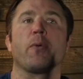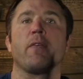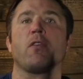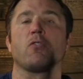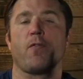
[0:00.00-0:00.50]
three
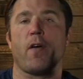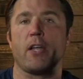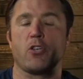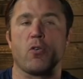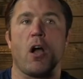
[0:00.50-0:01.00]
of those
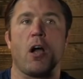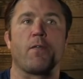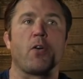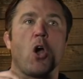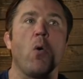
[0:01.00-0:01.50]
fights you're
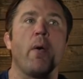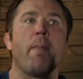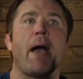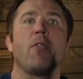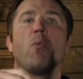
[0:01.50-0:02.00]
offered. Oh,
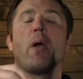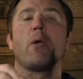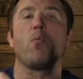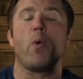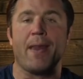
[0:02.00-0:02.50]
and by the
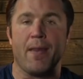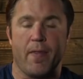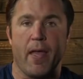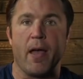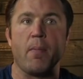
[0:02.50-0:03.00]
way,
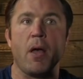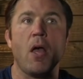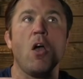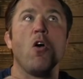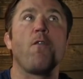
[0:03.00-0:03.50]
win them
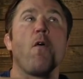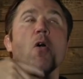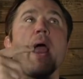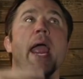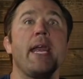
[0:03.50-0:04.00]

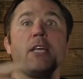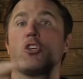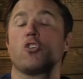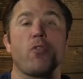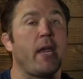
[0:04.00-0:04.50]
for 8
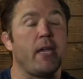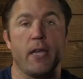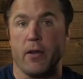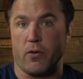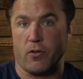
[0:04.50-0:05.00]
straight
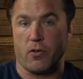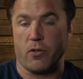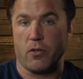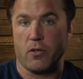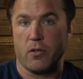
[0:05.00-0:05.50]
years
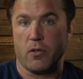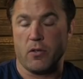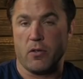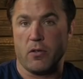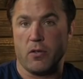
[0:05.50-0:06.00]

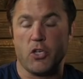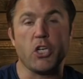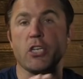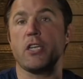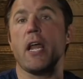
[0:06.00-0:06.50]

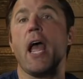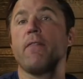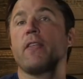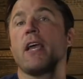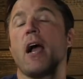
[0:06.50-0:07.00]
just to
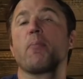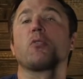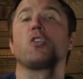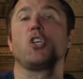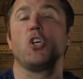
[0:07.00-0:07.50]
have the
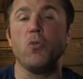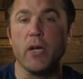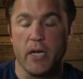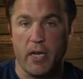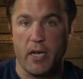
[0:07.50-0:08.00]

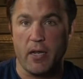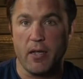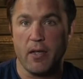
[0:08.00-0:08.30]
opportunity